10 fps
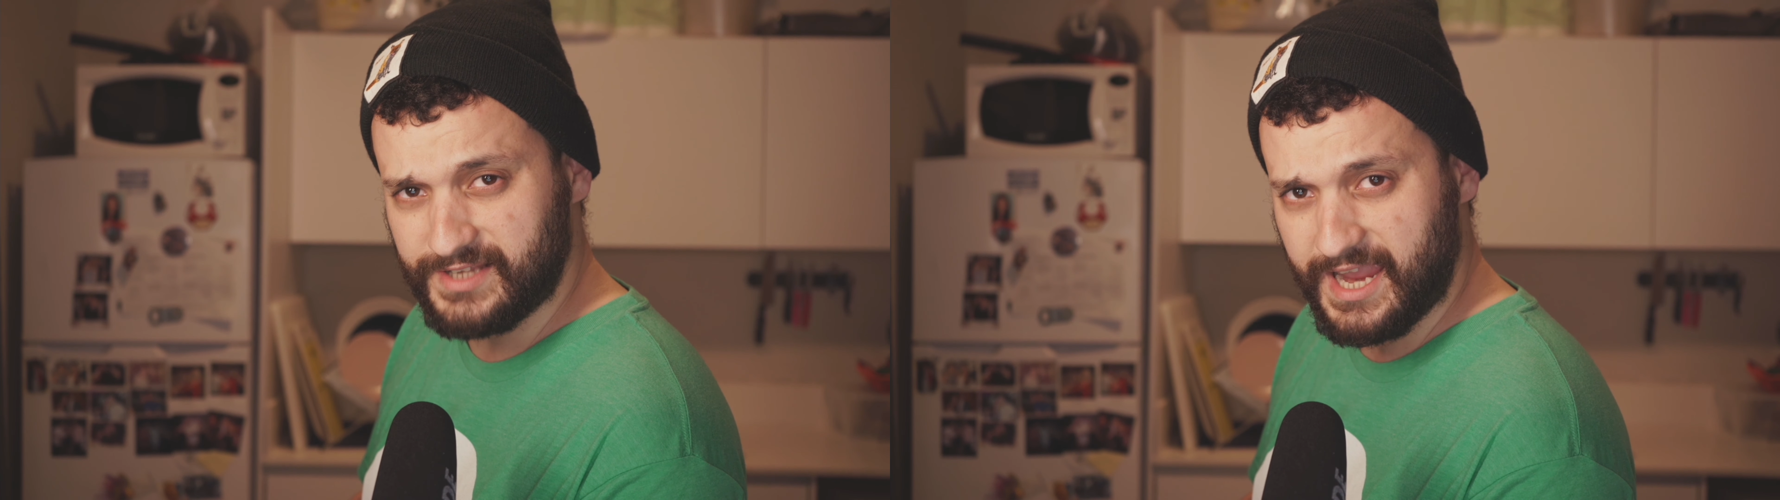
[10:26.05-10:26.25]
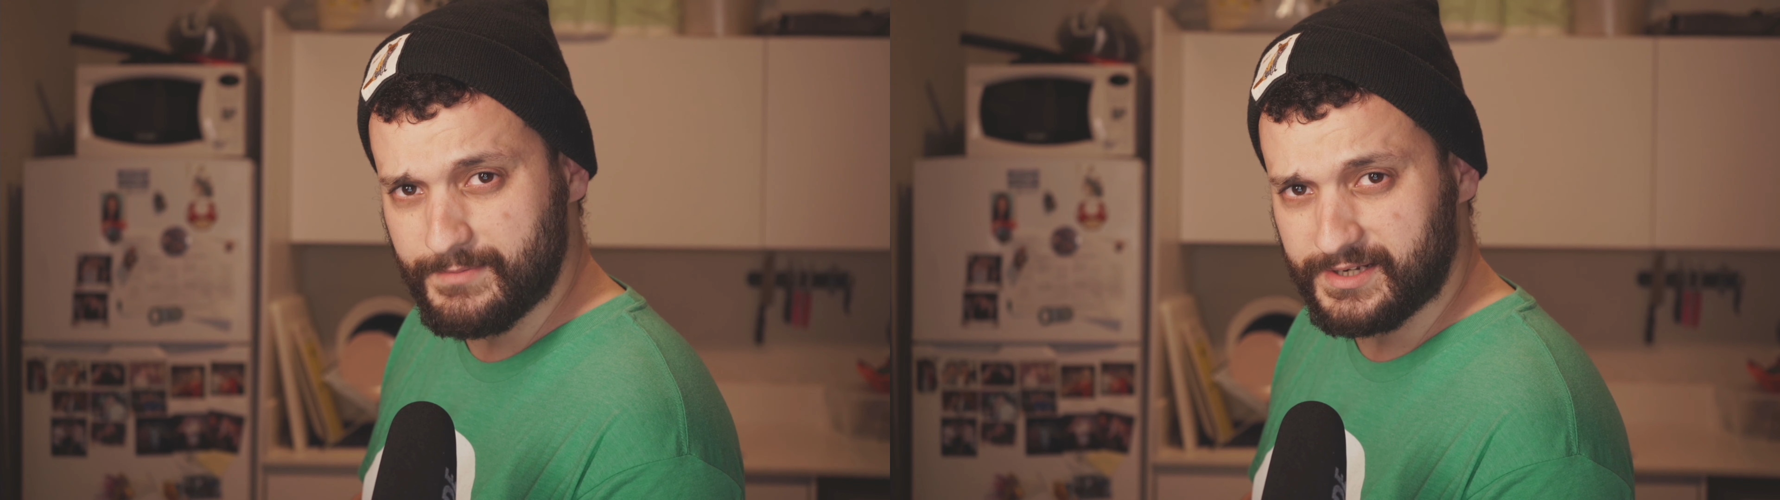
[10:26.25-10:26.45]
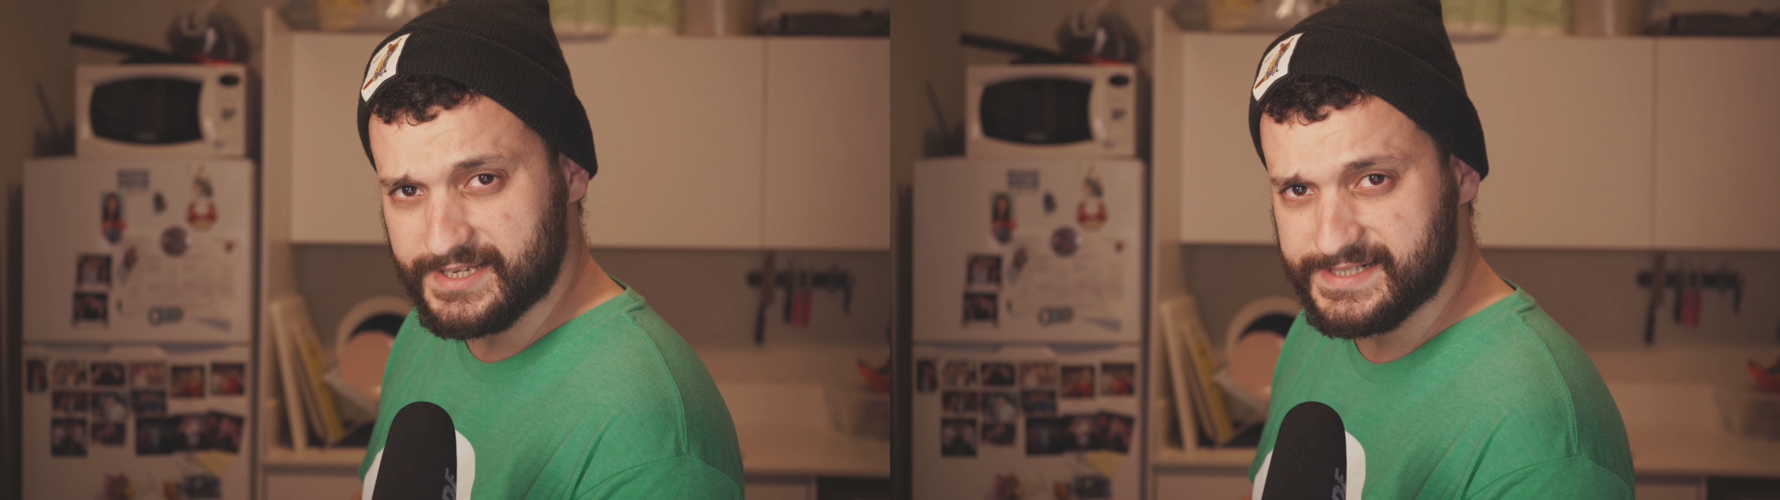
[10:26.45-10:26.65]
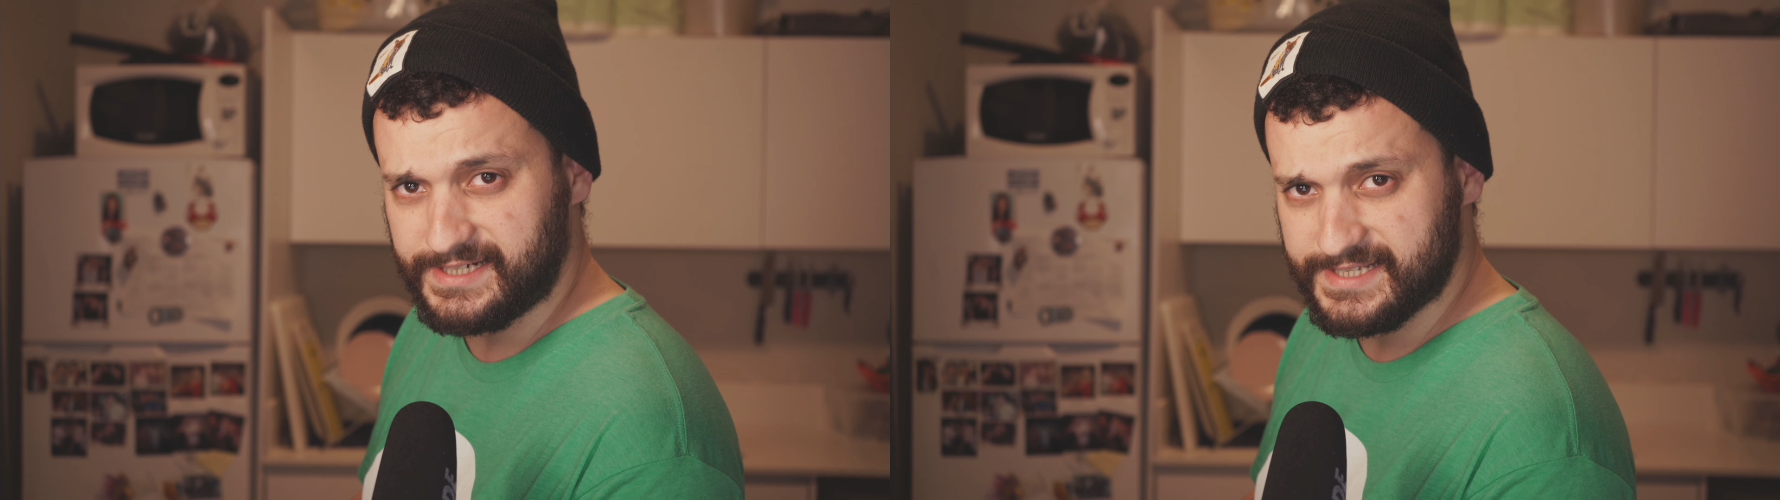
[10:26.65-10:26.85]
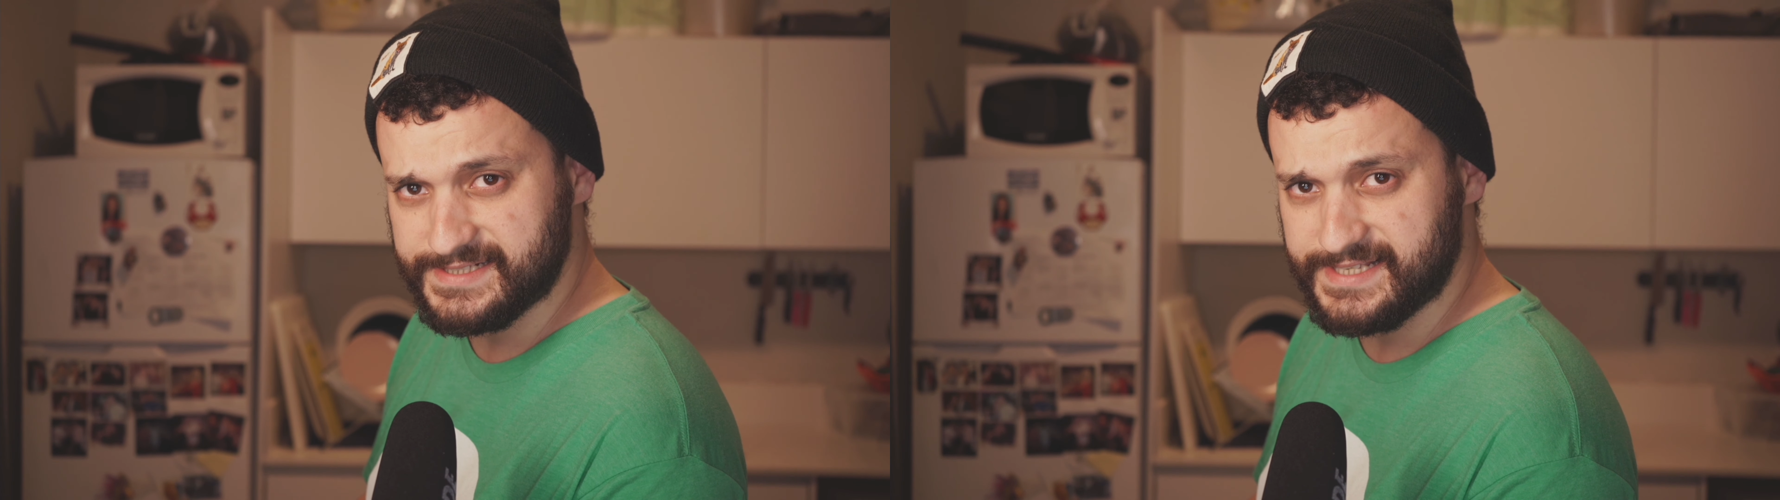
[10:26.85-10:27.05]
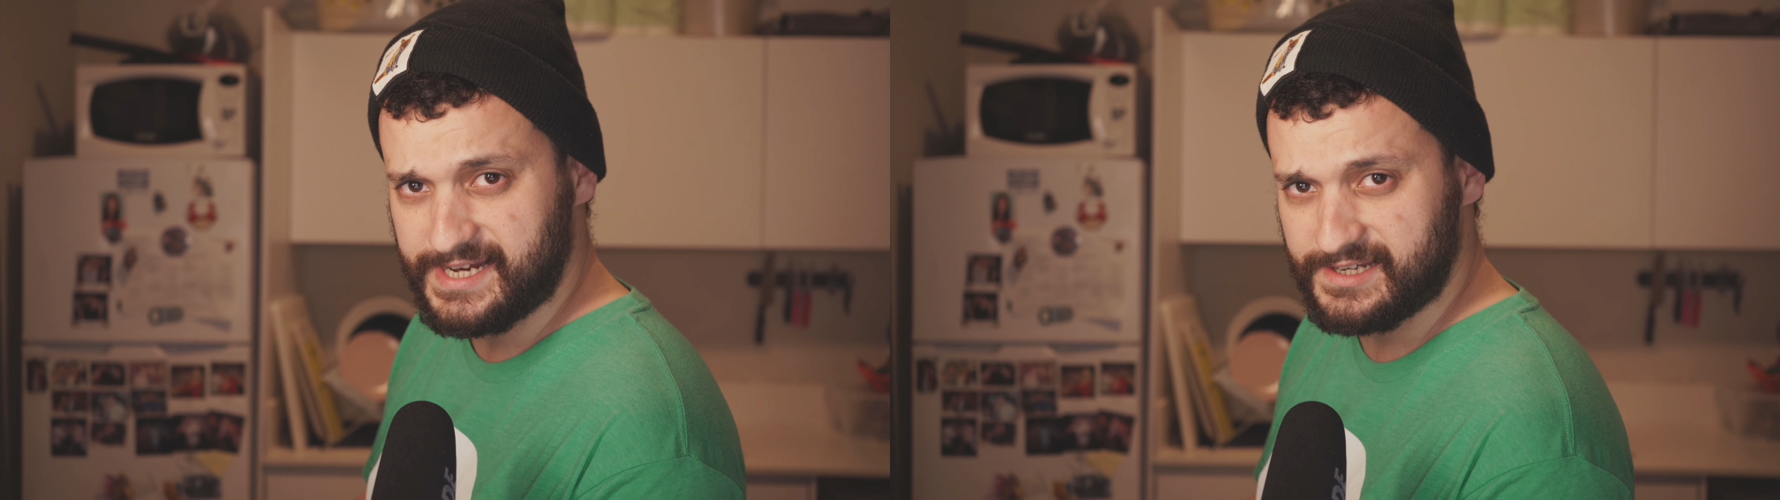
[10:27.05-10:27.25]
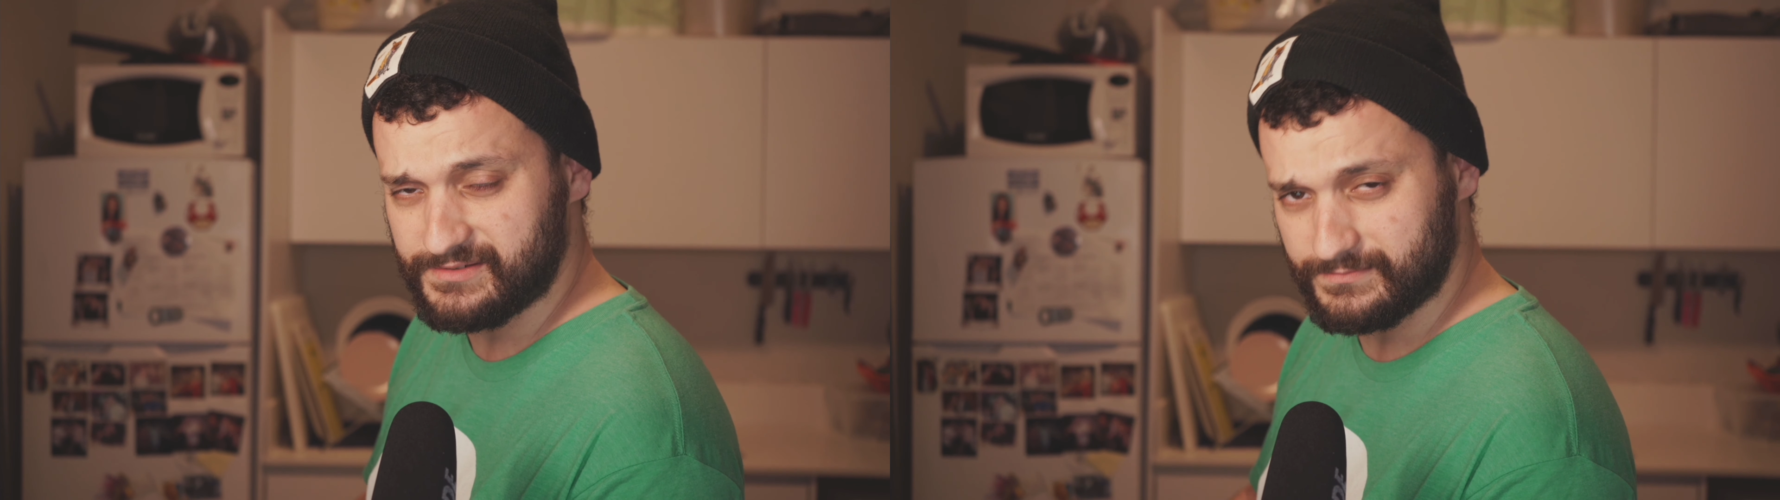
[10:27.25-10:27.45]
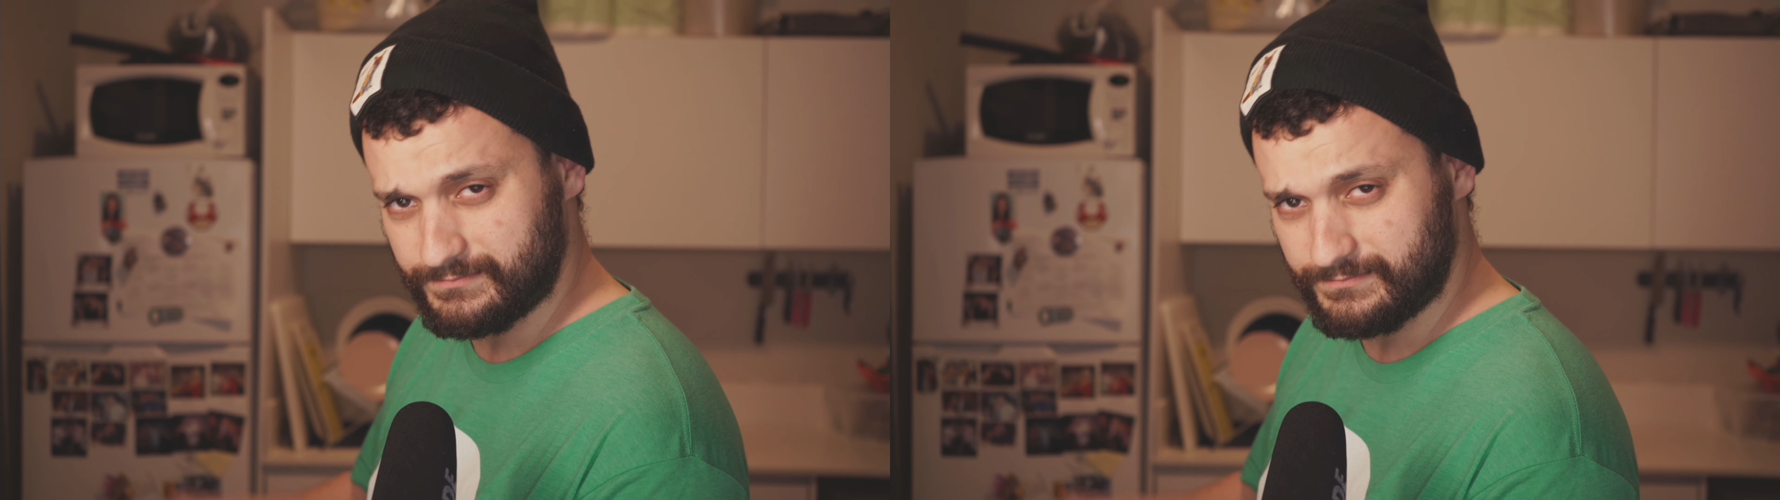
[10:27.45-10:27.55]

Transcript: table, chazak chazak?